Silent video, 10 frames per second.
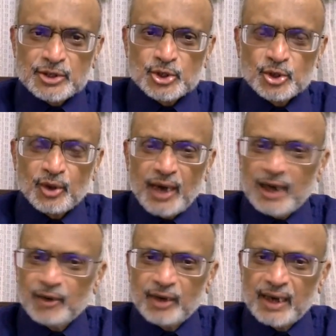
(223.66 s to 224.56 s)
So I
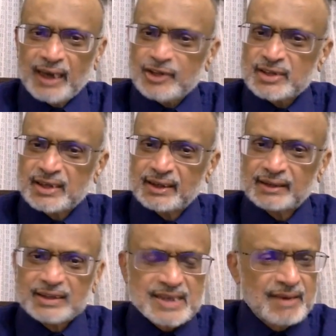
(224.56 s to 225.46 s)
don't really like to say that
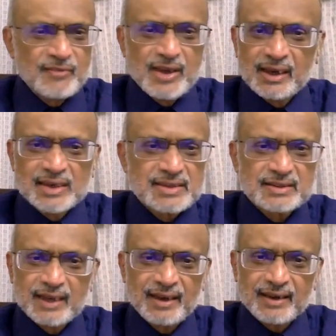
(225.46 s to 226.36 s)
the same weakness is
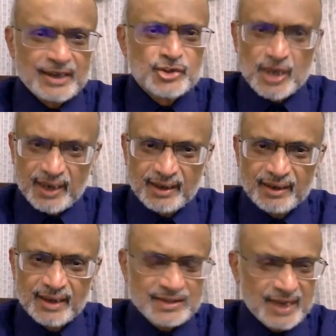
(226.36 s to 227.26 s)
there in China,
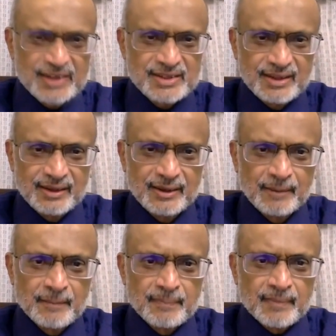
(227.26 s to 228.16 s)
as I see it,
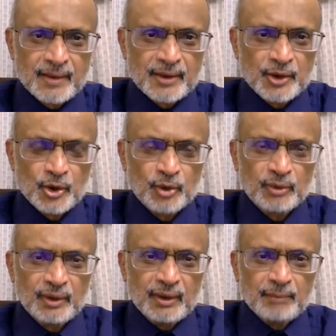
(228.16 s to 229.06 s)
you
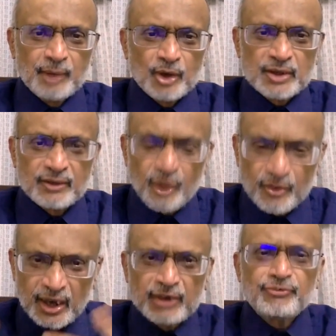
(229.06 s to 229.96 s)
know, because they've not
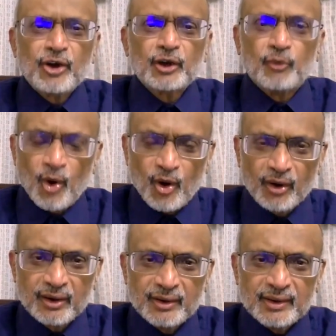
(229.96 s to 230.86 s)
really fought a war.